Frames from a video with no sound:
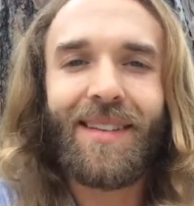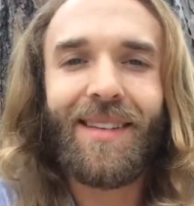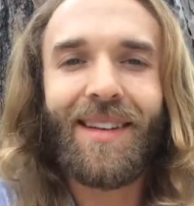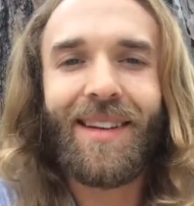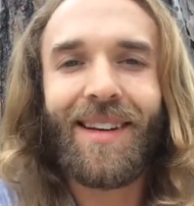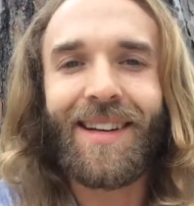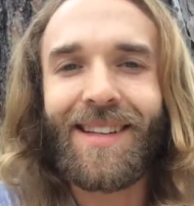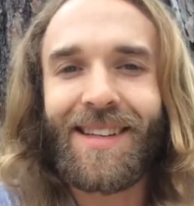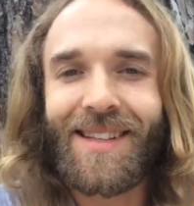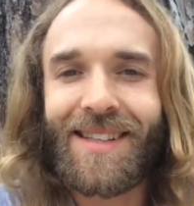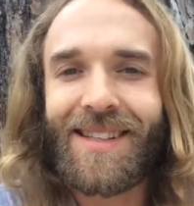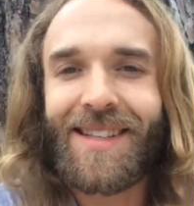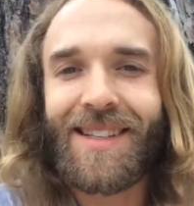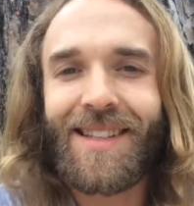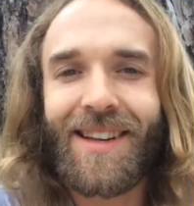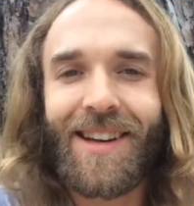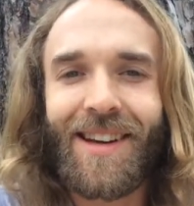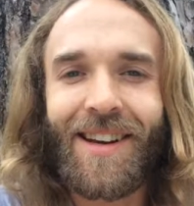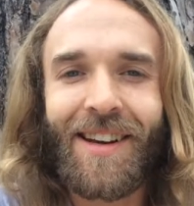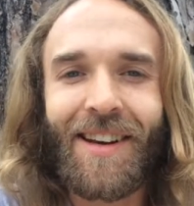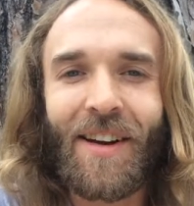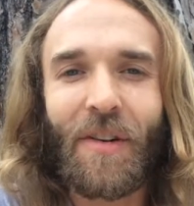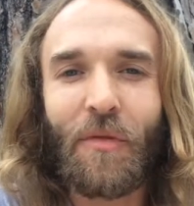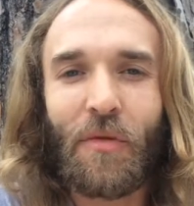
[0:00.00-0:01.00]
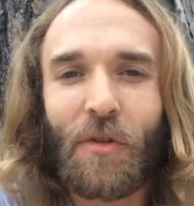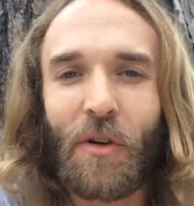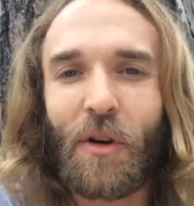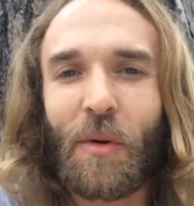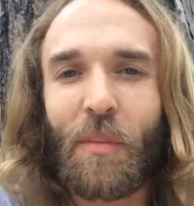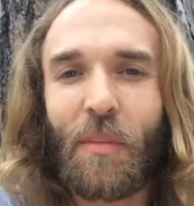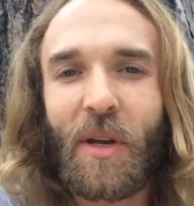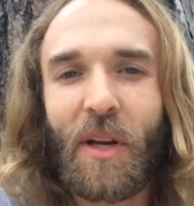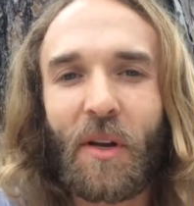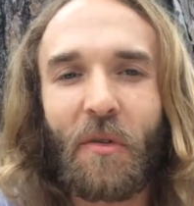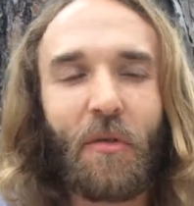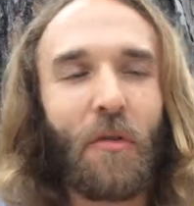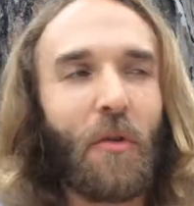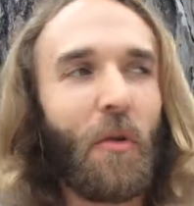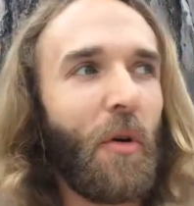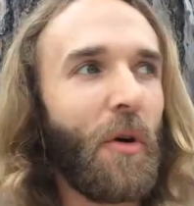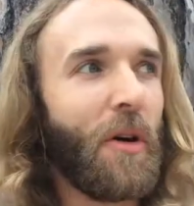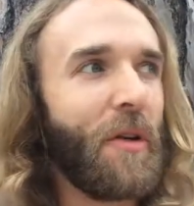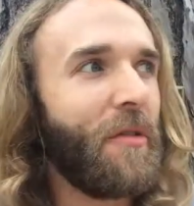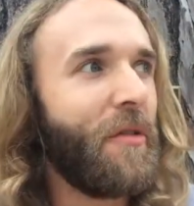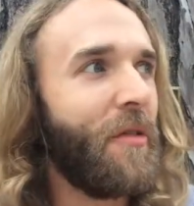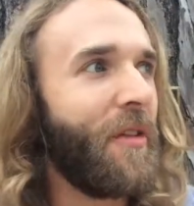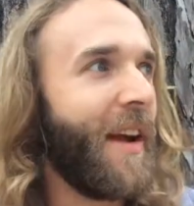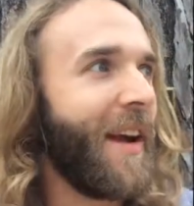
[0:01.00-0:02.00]
It is, if you're a Pink
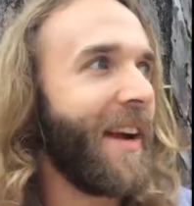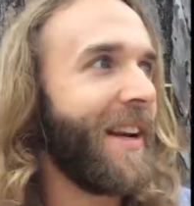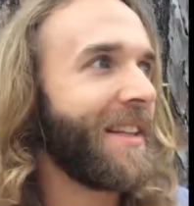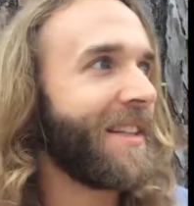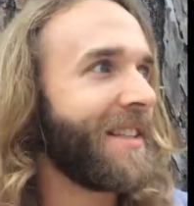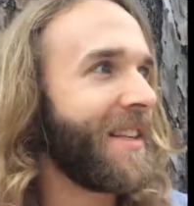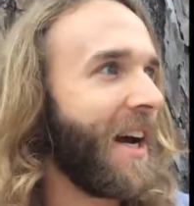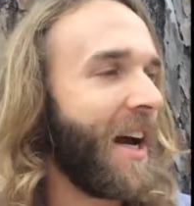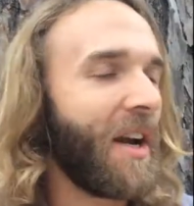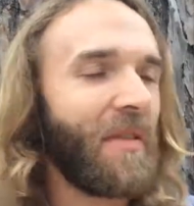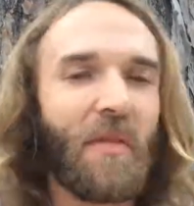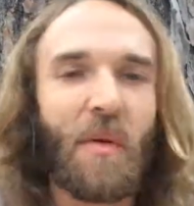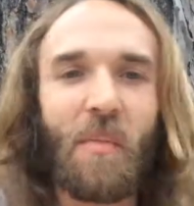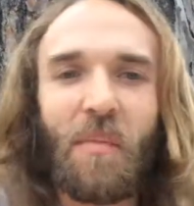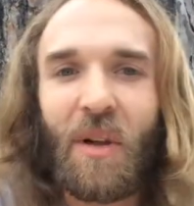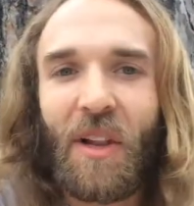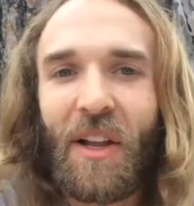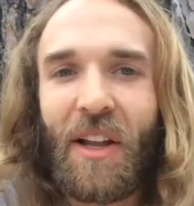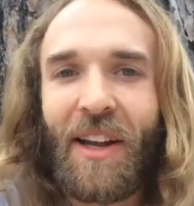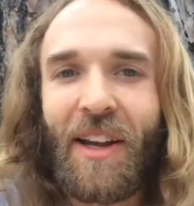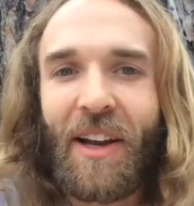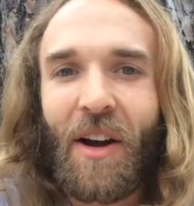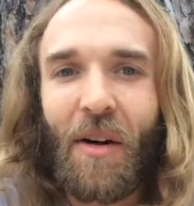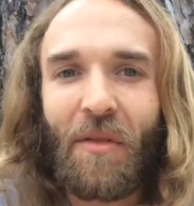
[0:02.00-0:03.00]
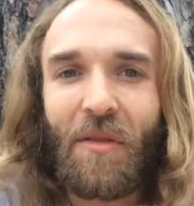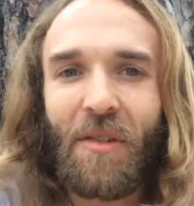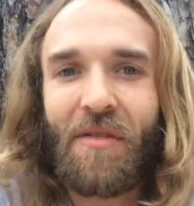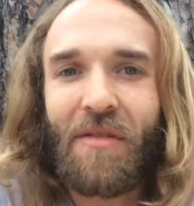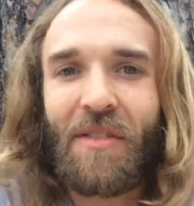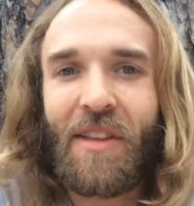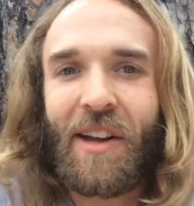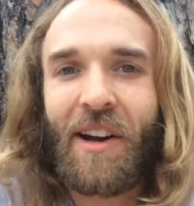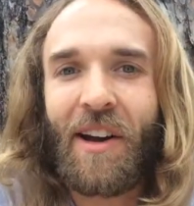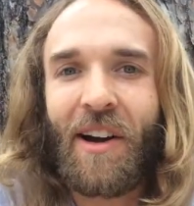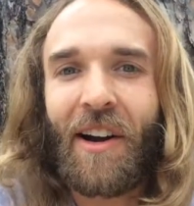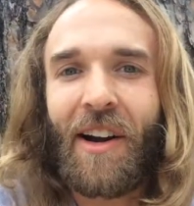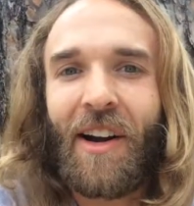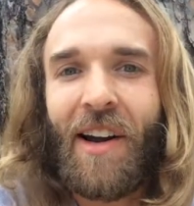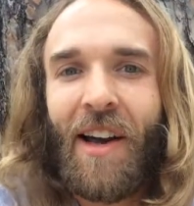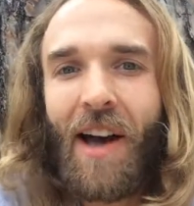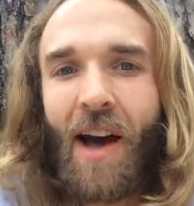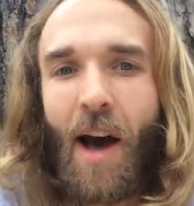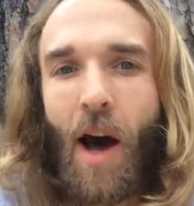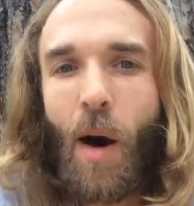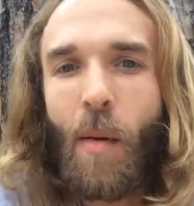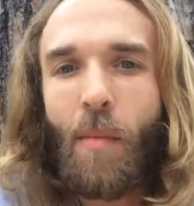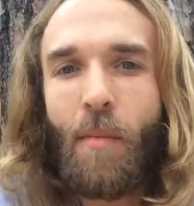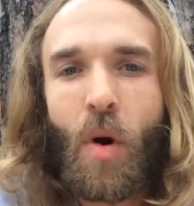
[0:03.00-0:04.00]
Floyd fan, it's kind of a play off of their
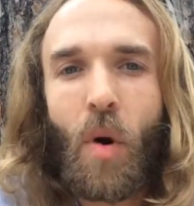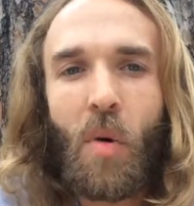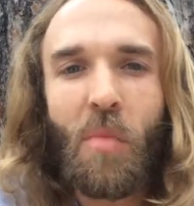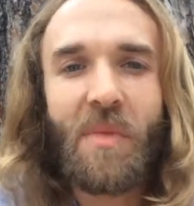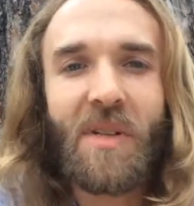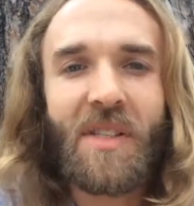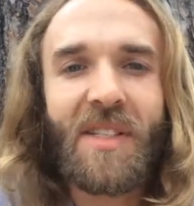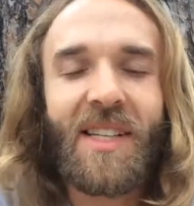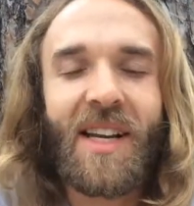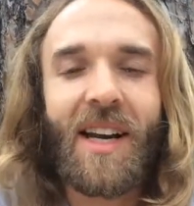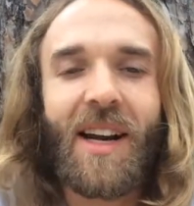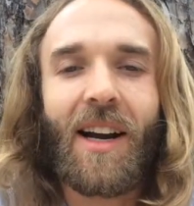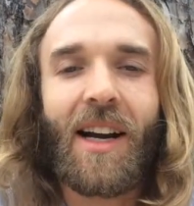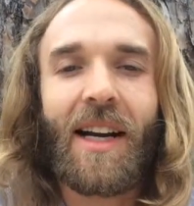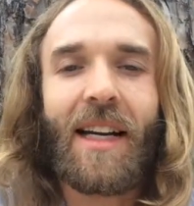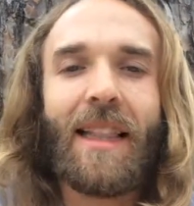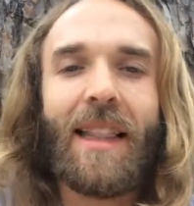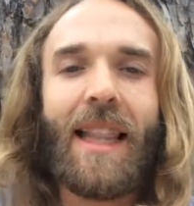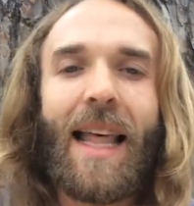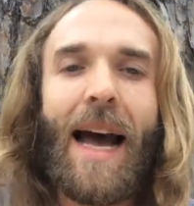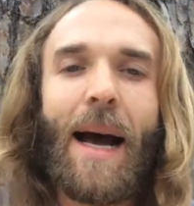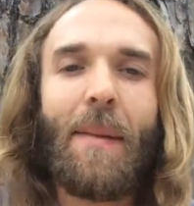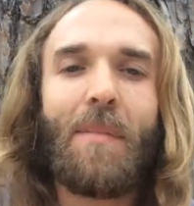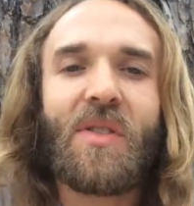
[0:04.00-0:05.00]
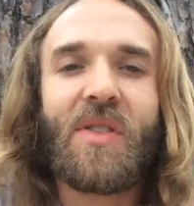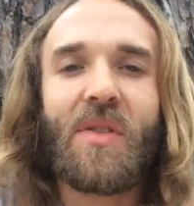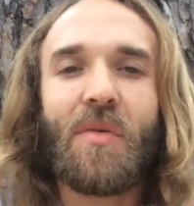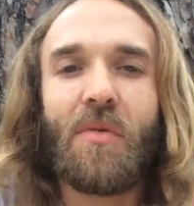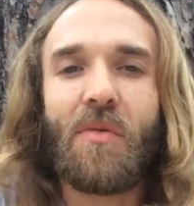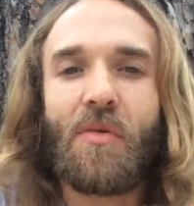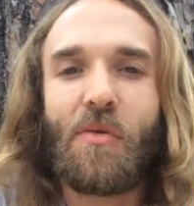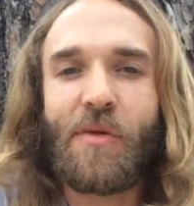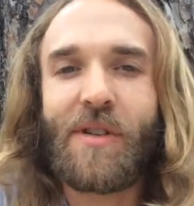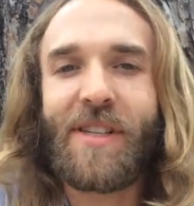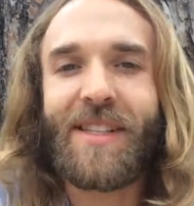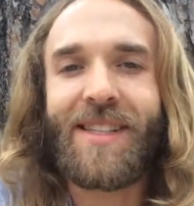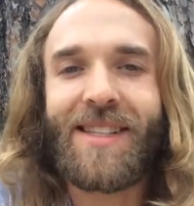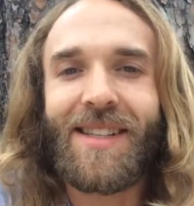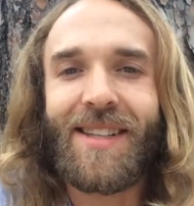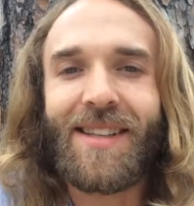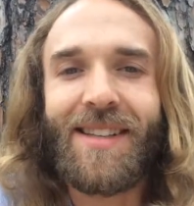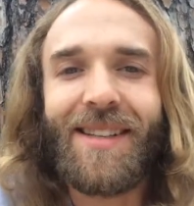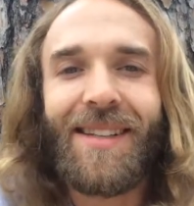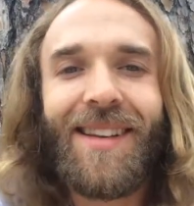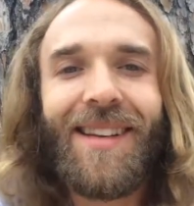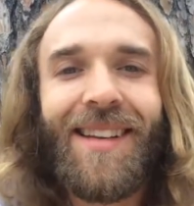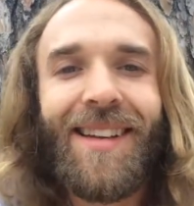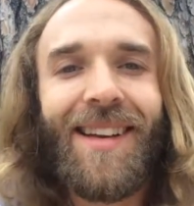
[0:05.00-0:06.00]
A Momentary Lapse of
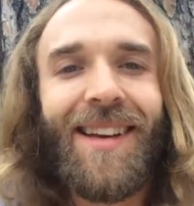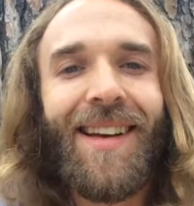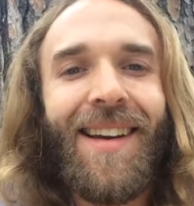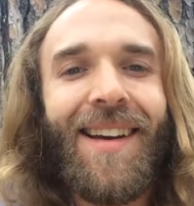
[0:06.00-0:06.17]
Reason.